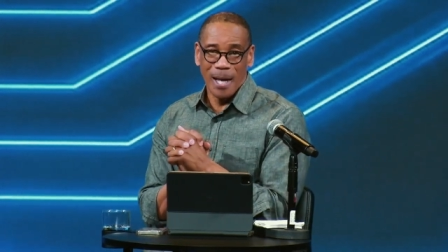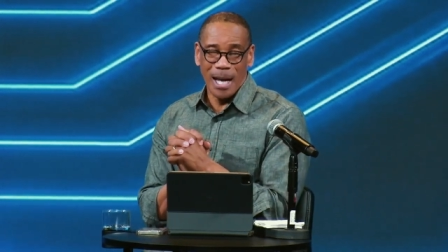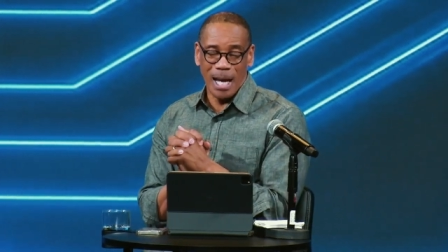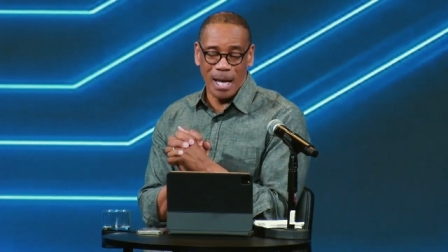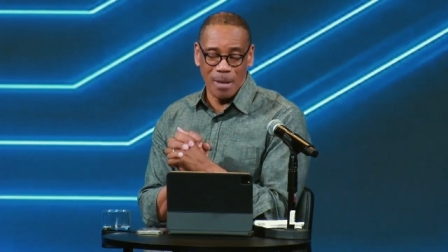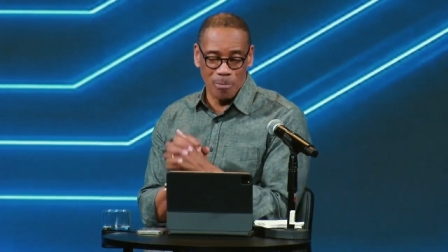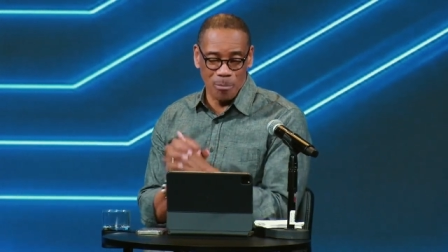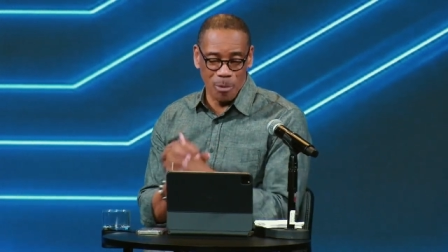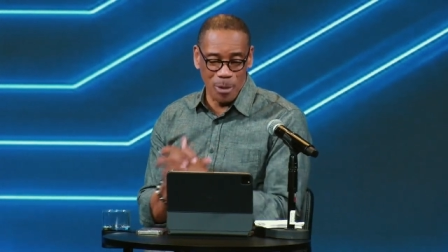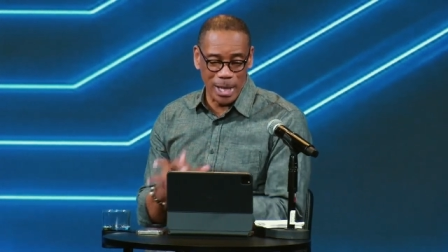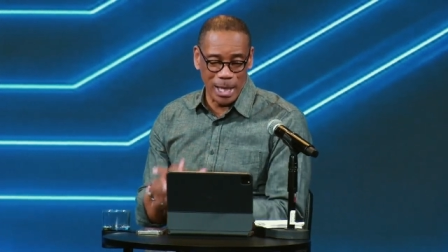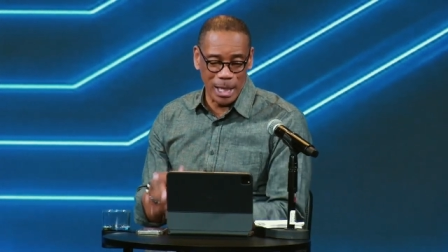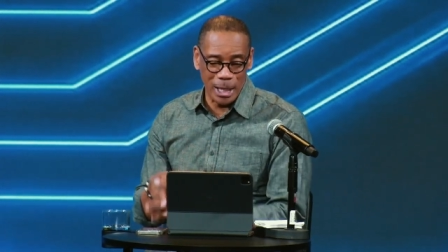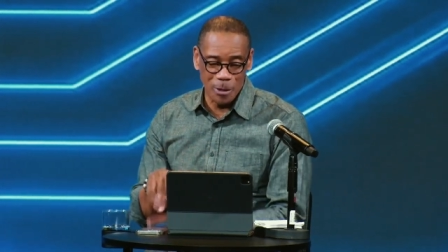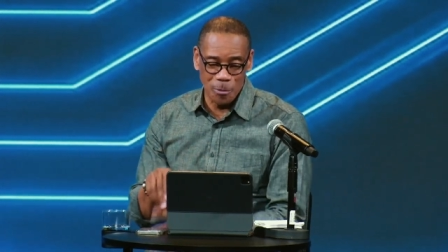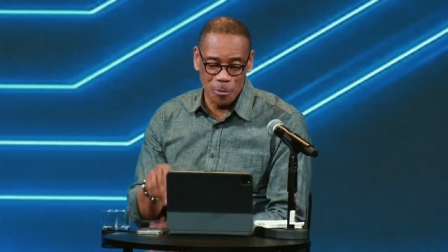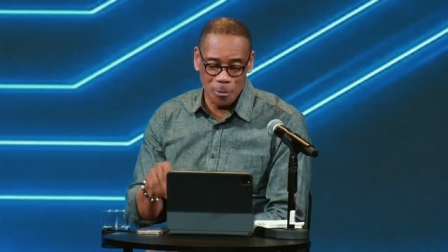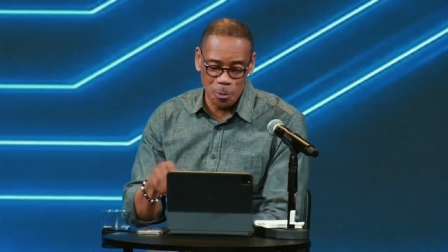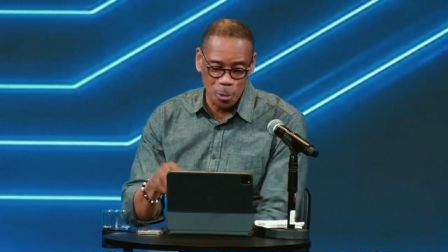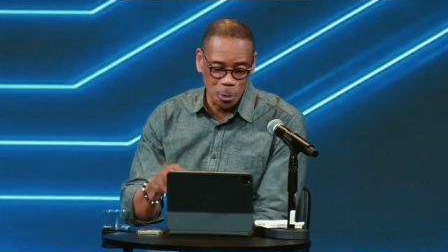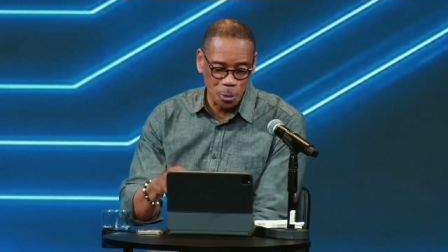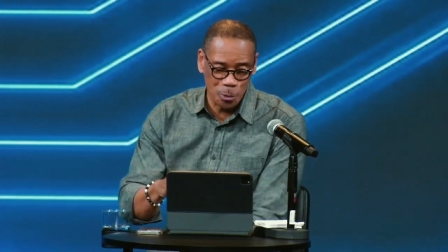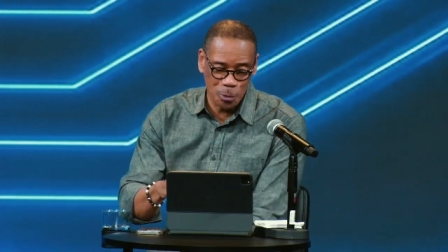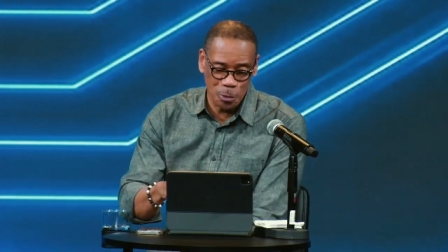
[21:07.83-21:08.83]
and bringing
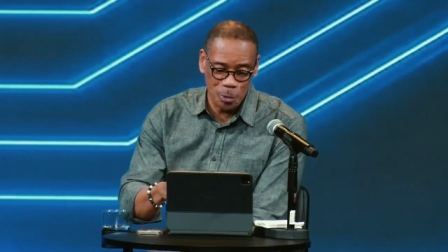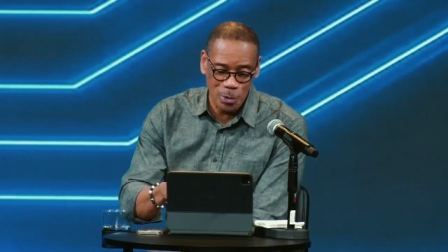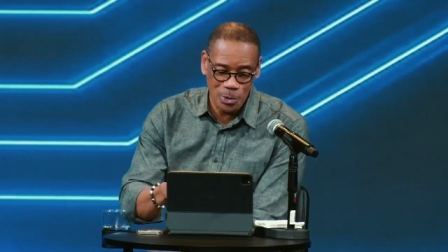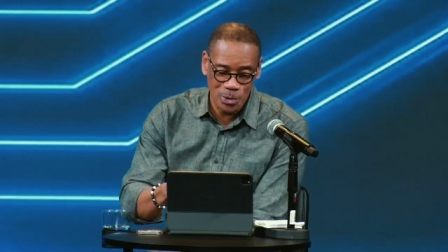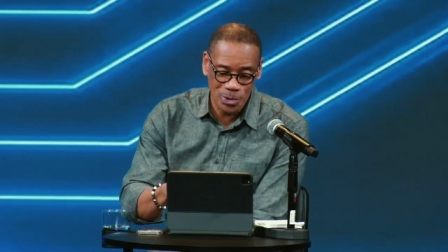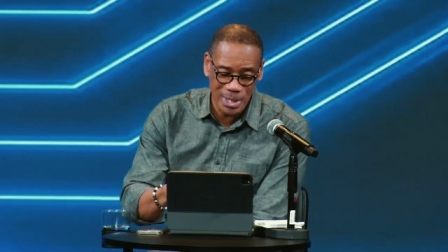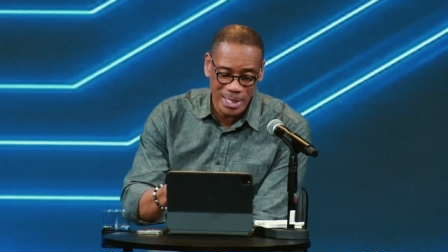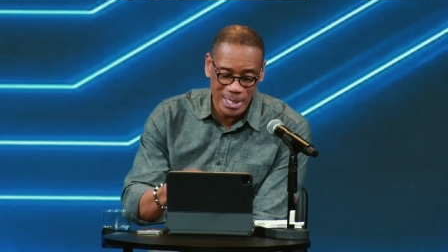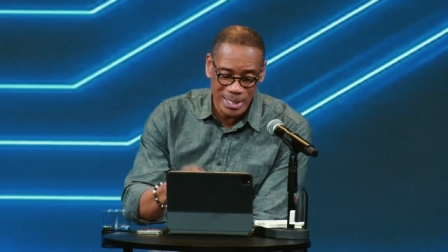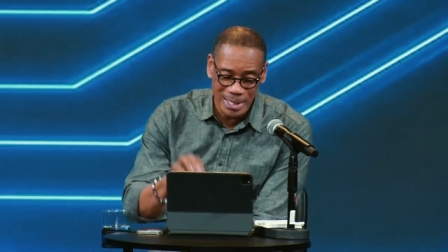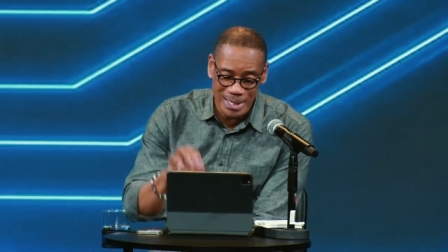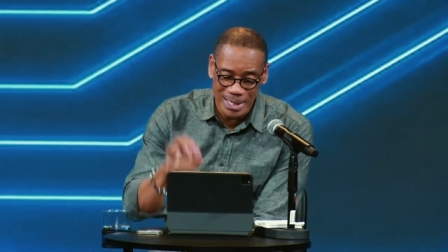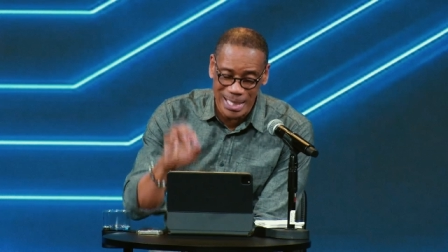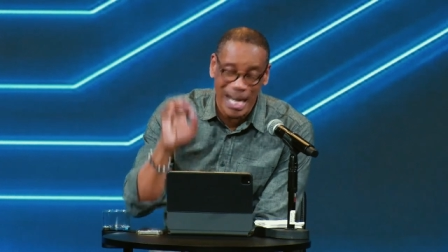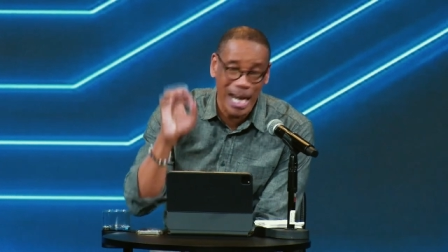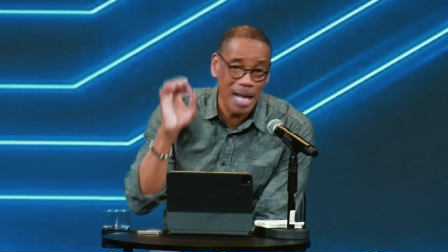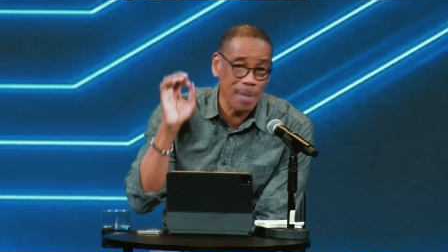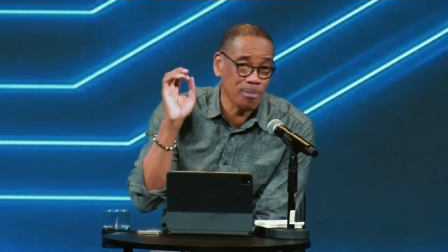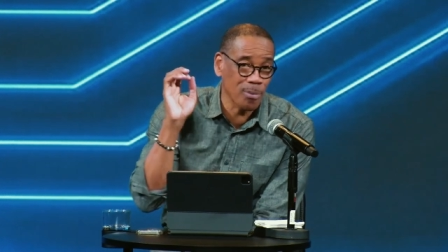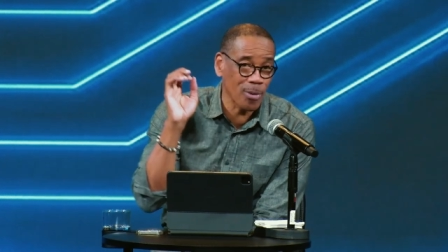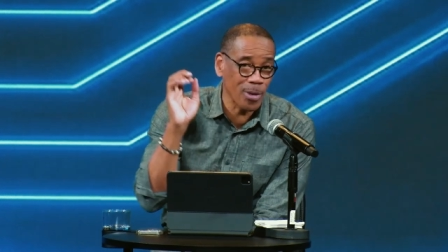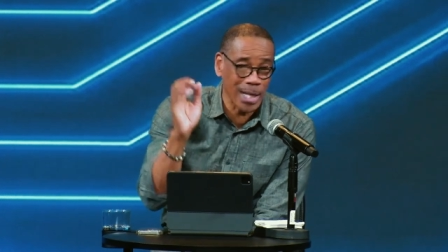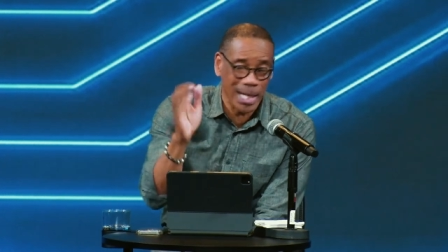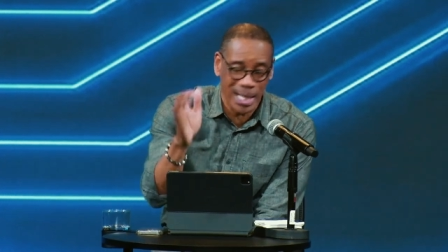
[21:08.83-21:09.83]
fruitful seasons.
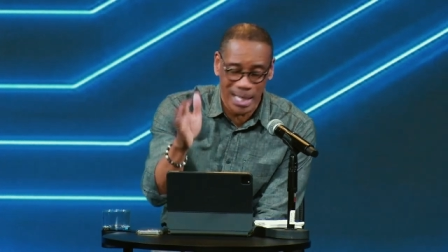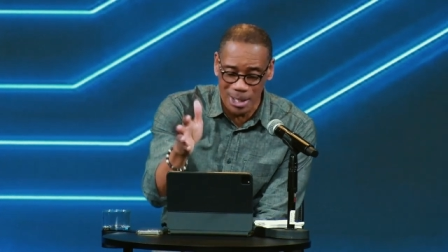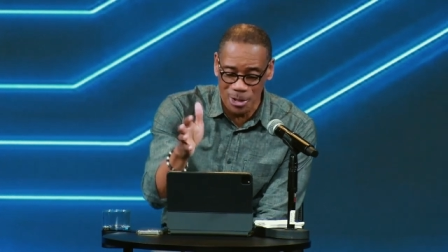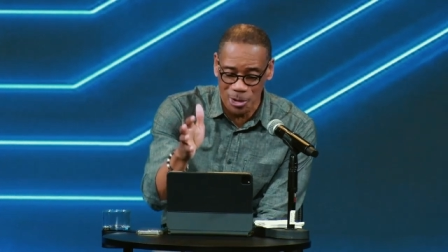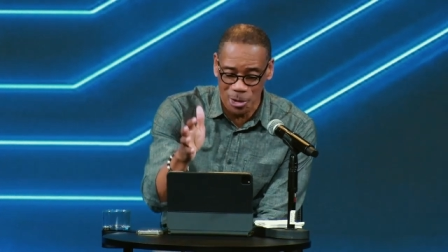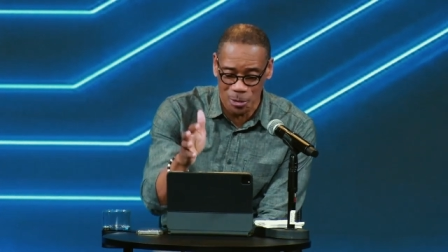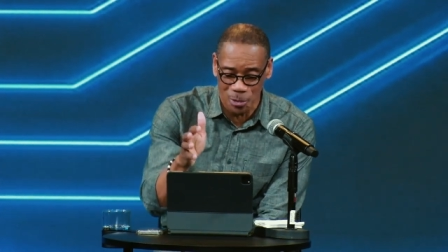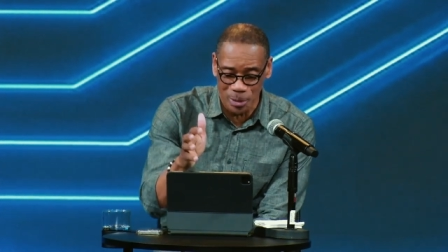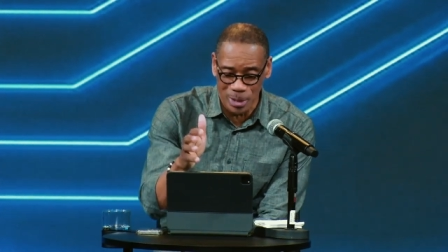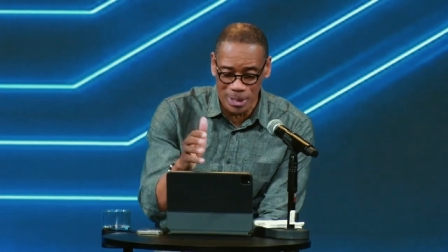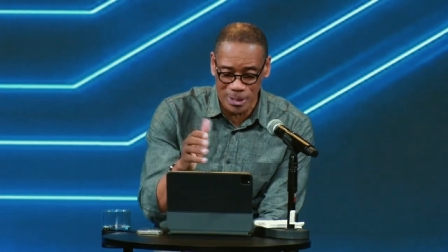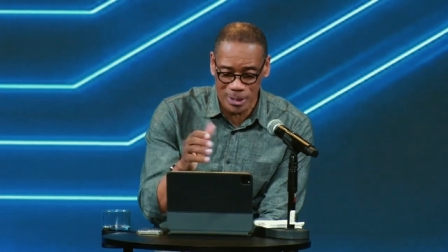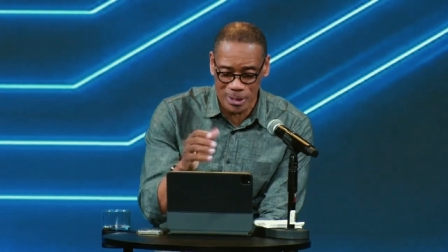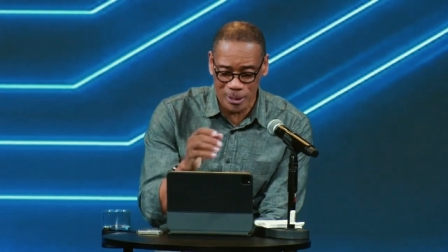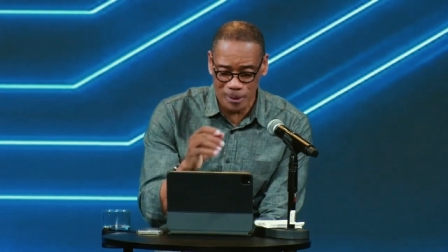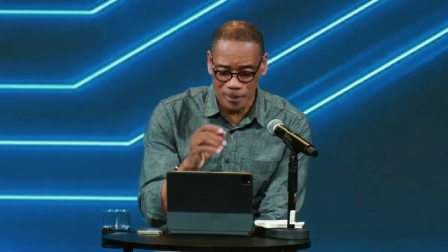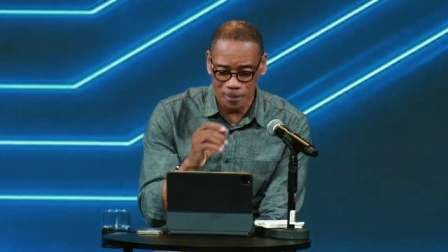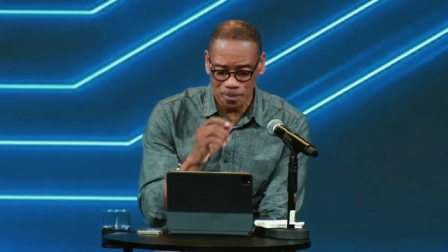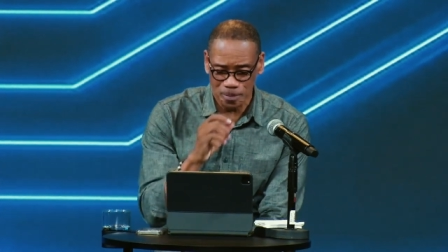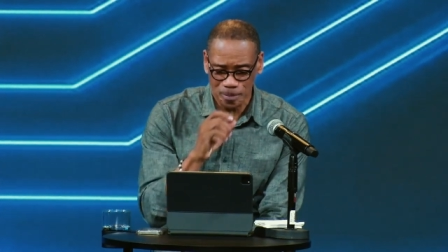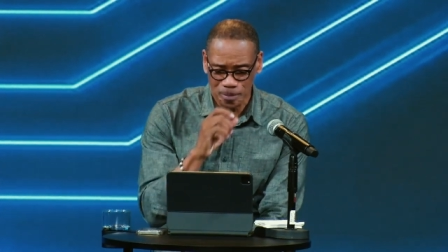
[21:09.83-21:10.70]
I pray increase.